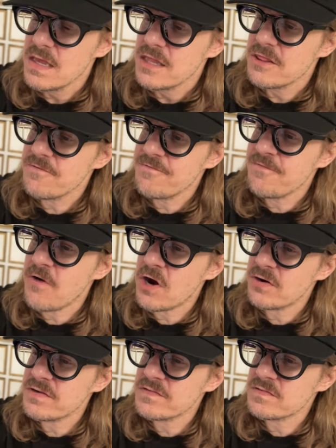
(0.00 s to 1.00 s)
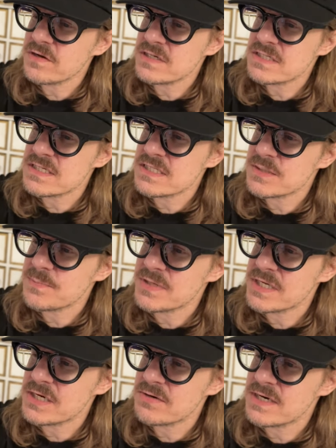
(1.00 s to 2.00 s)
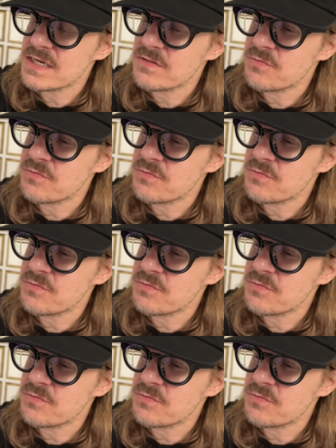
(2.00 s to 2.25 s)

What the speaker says: The forests are disappearing,